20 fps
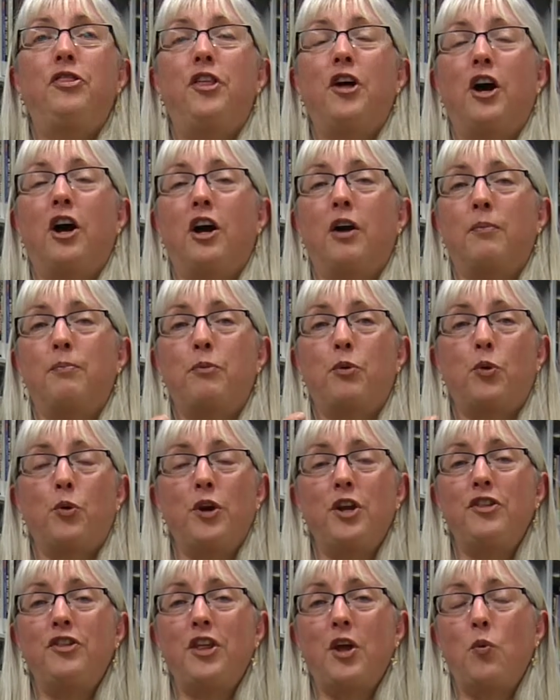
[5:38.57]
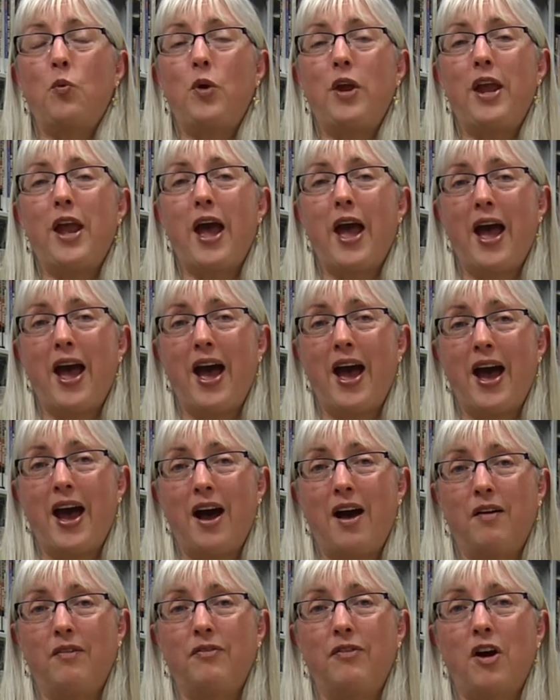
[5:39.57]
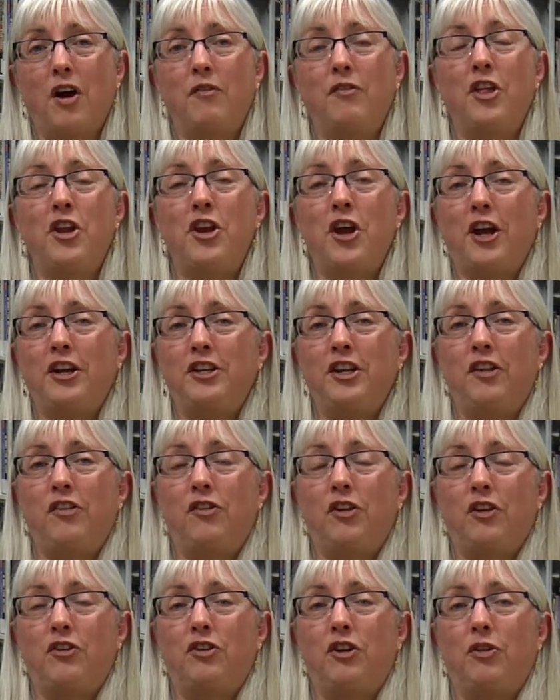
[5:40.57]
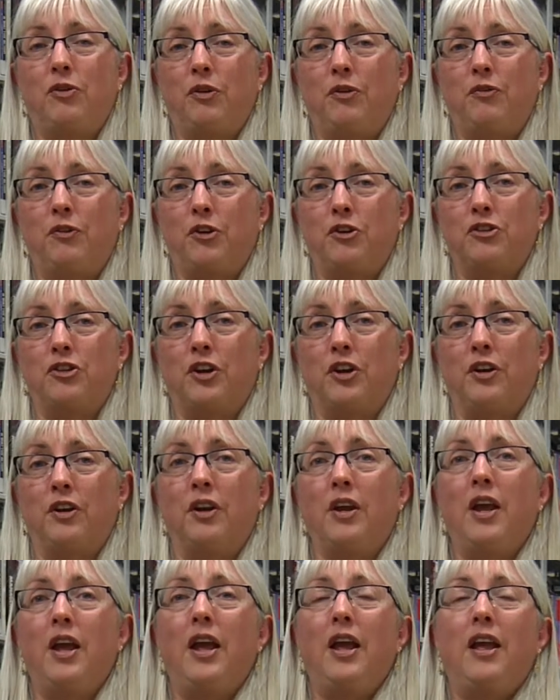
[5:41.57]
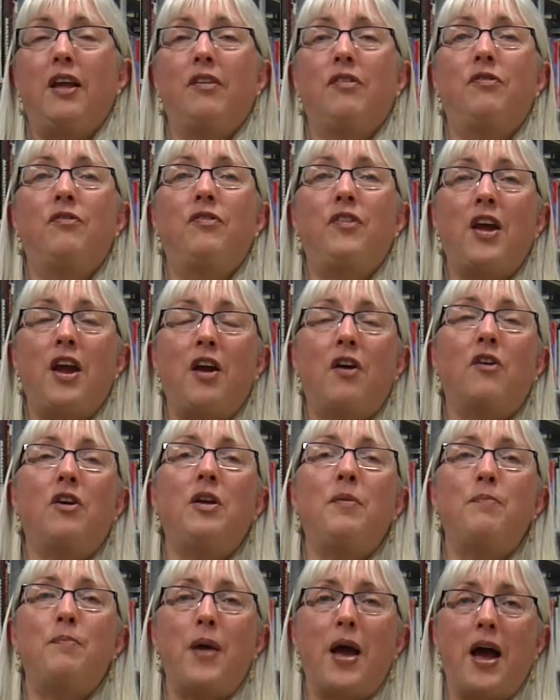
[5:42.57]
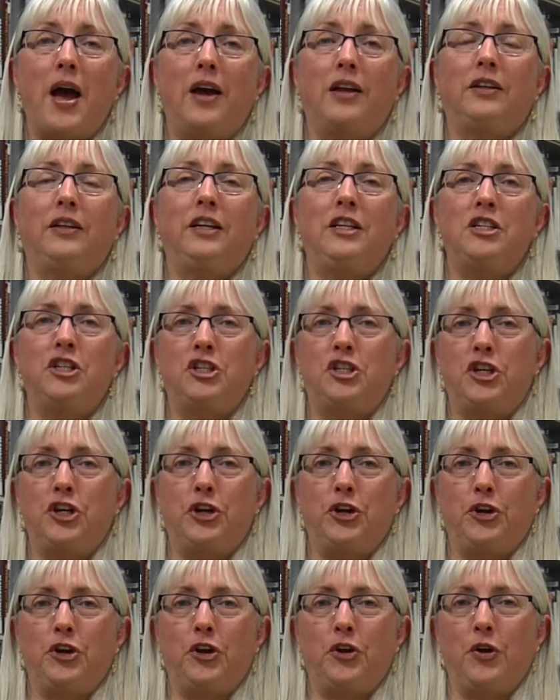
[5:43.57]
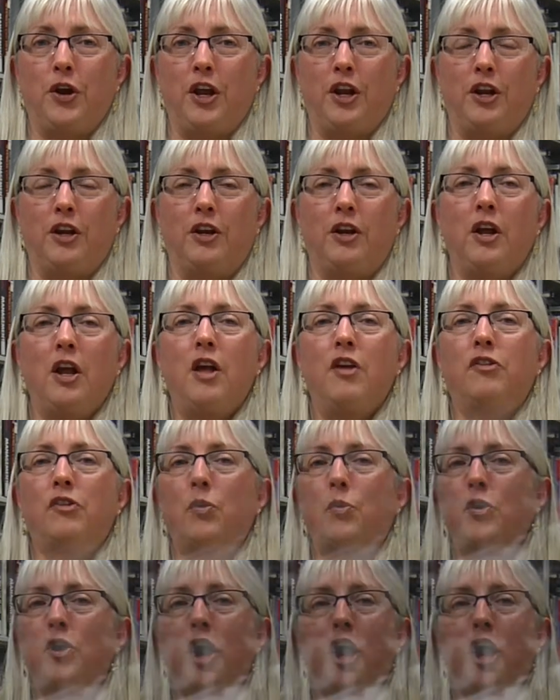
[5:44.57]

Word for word: The print that we have of the 1963 version is very badly deteriorated, so we're